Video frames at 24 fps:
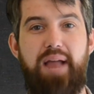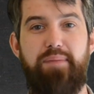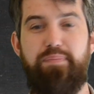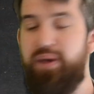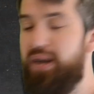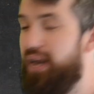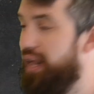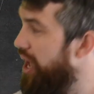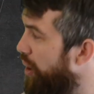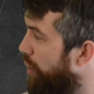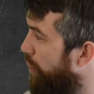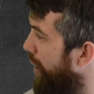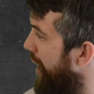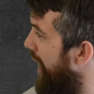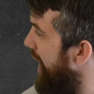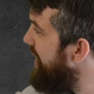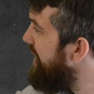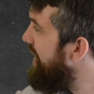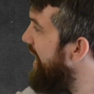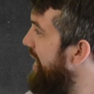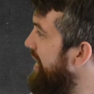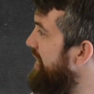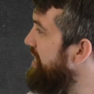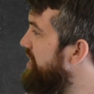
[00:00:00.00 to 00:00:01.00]
But what I
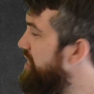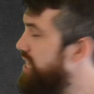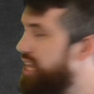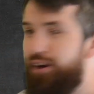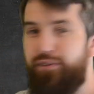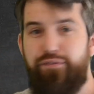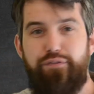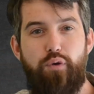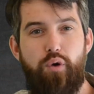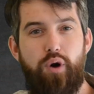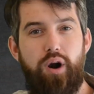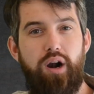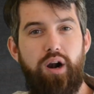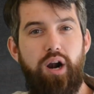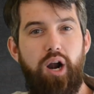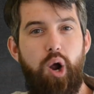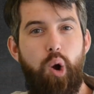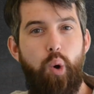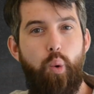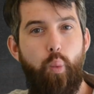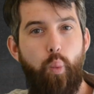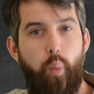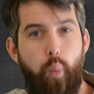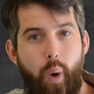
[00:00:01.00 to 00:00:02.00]
get is therefore
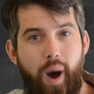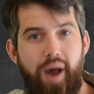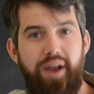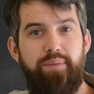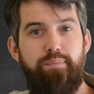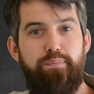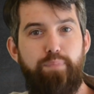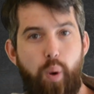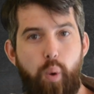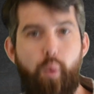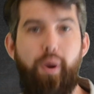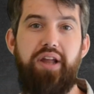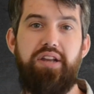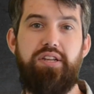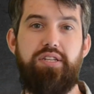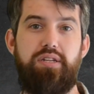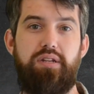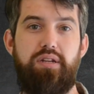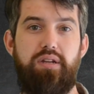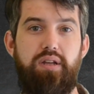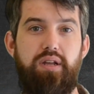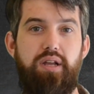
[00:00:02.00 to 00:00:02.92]
one point.